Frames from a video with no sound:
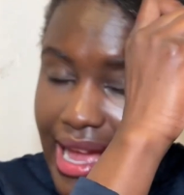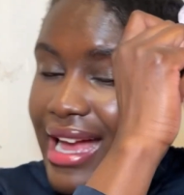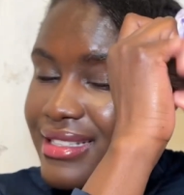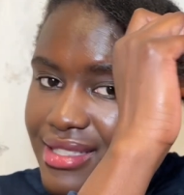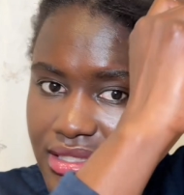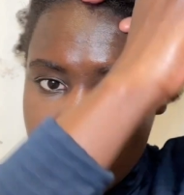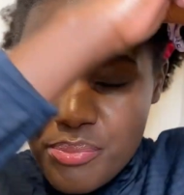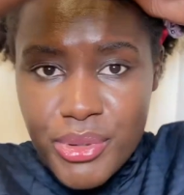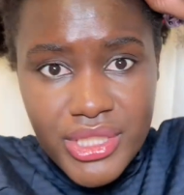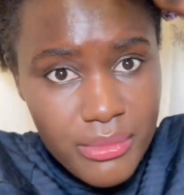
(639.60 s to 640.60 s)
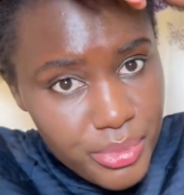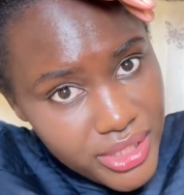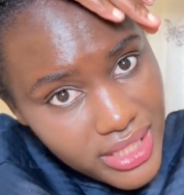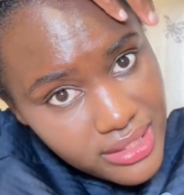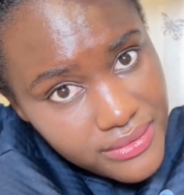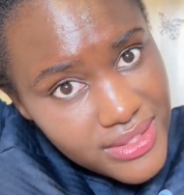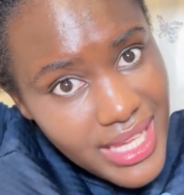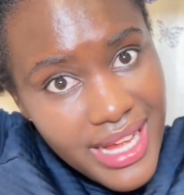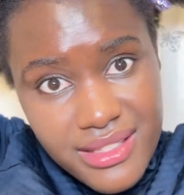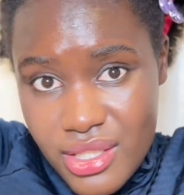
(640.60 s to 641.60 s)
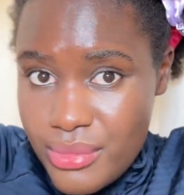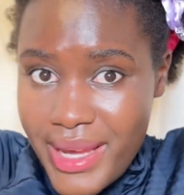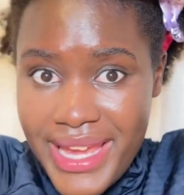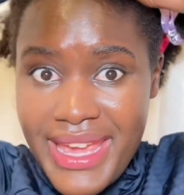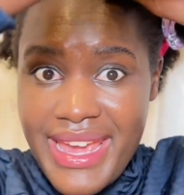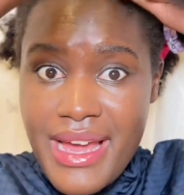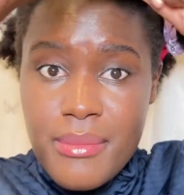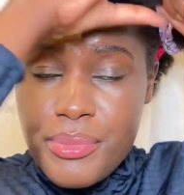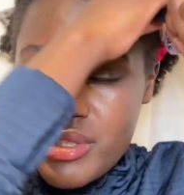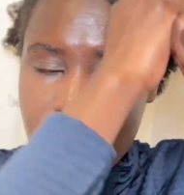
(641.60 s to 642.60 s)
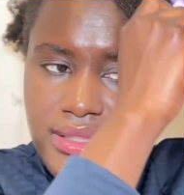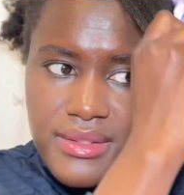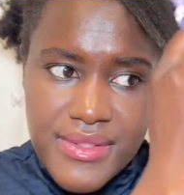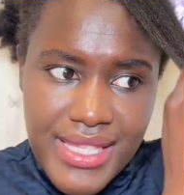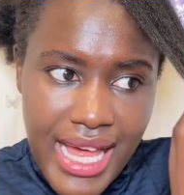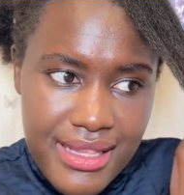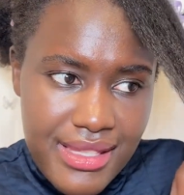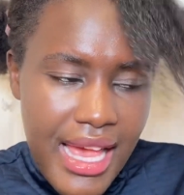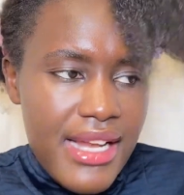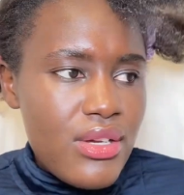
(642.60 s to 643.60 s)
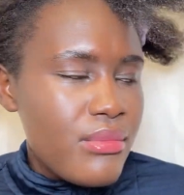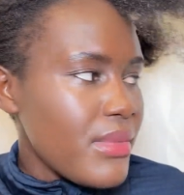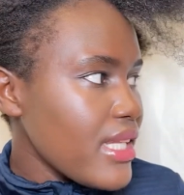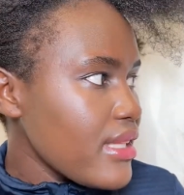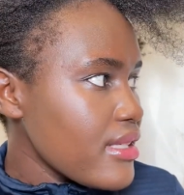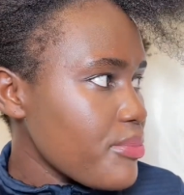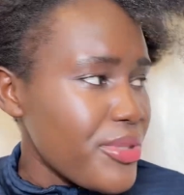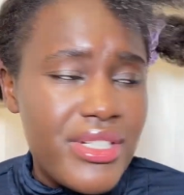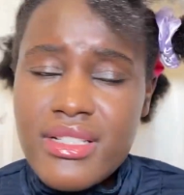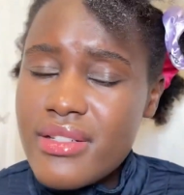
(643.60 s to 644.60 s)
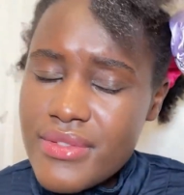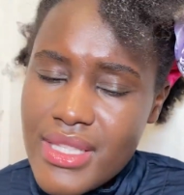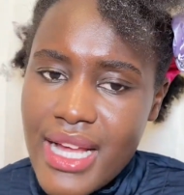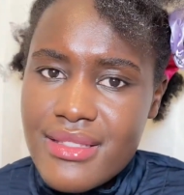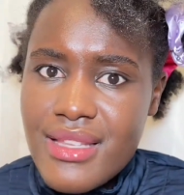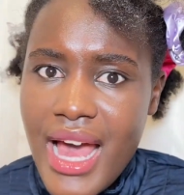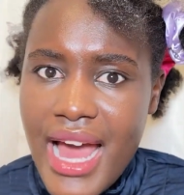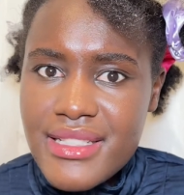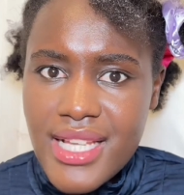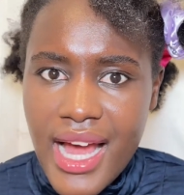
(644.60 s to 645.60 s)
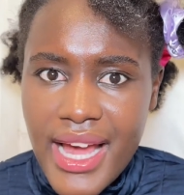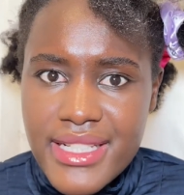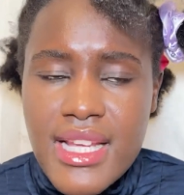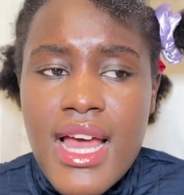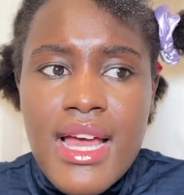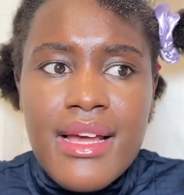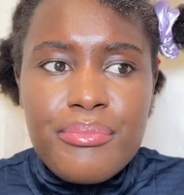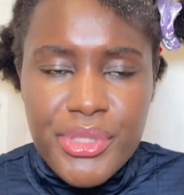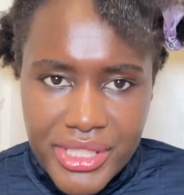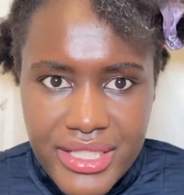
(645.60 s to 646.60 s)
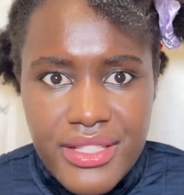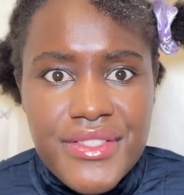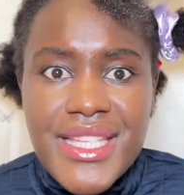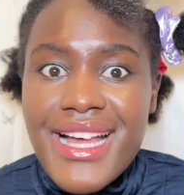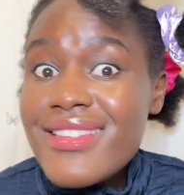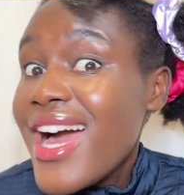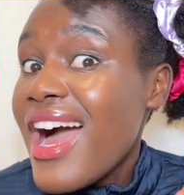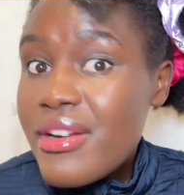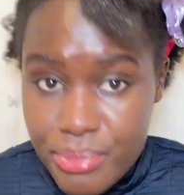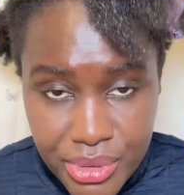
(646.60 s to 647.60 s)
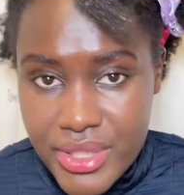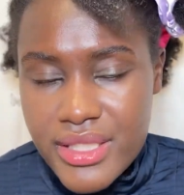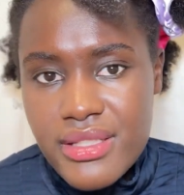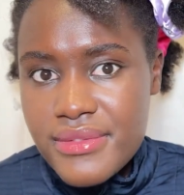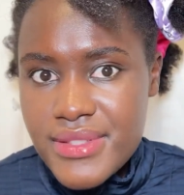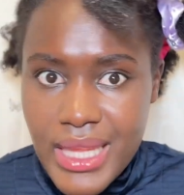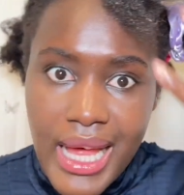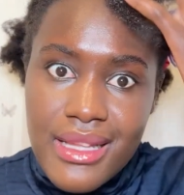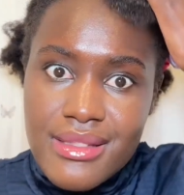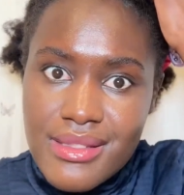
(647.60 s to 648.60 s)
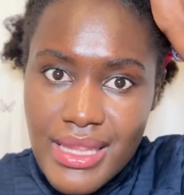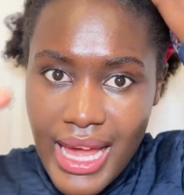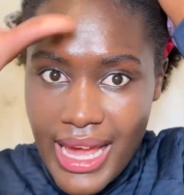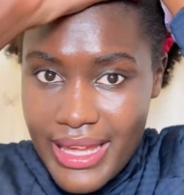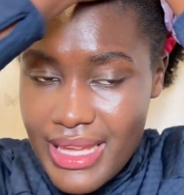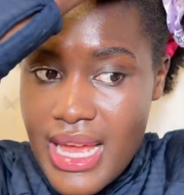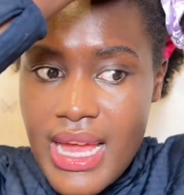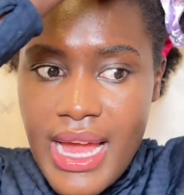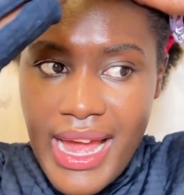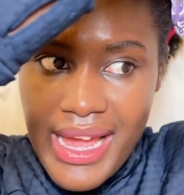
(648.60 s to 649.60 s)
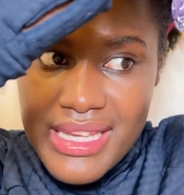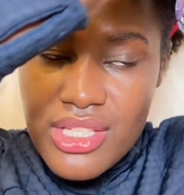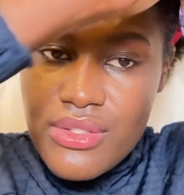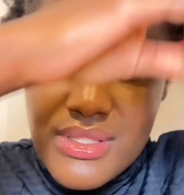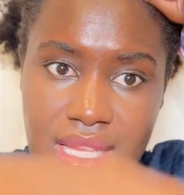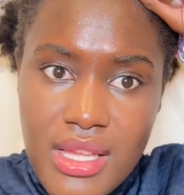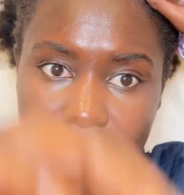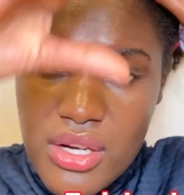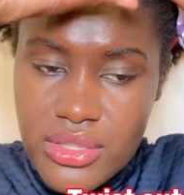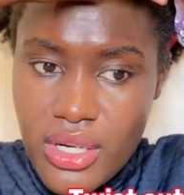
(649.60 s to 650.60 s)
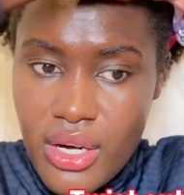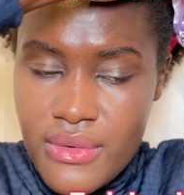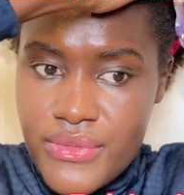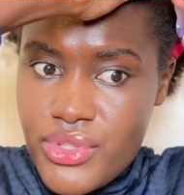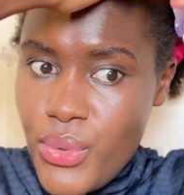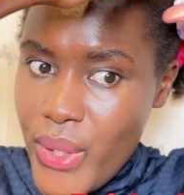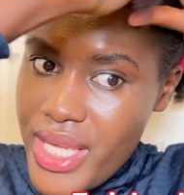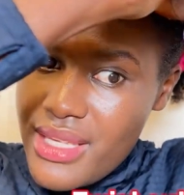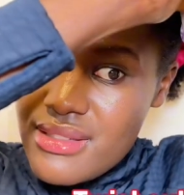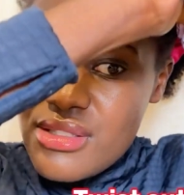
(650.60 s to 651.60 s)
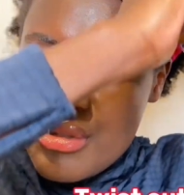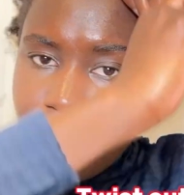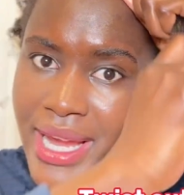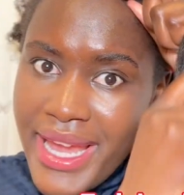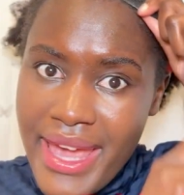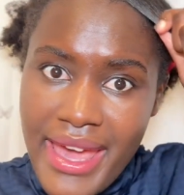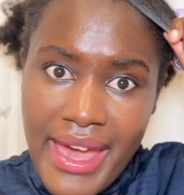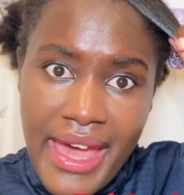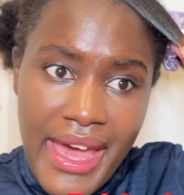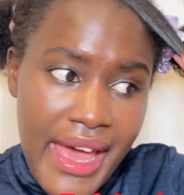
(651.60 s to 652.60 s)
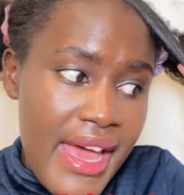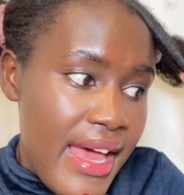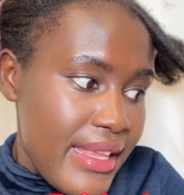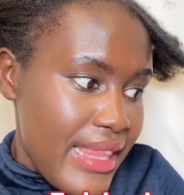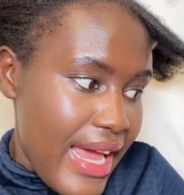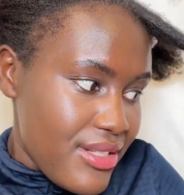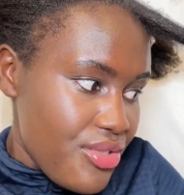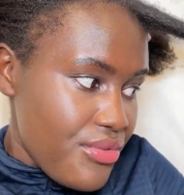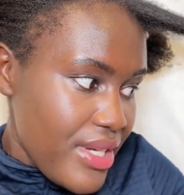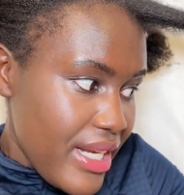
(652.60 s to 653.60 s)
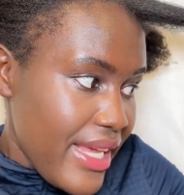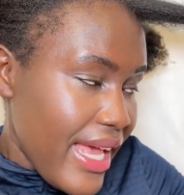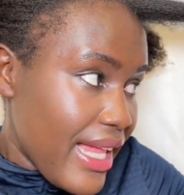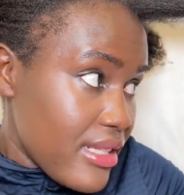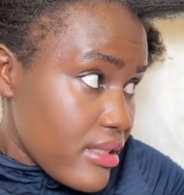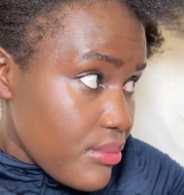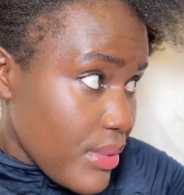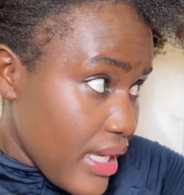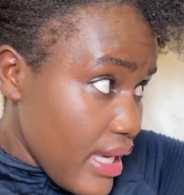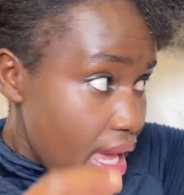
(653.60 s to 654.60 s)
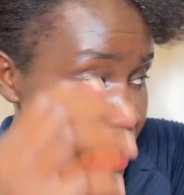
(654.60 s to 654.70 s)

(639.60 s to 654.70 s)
I started putting protective styles on my hair. Protective styles, I don't mean these protective styles that are tight. Protective styles that are protective styles. Like I used a lot of twist on my hair. That really helps me.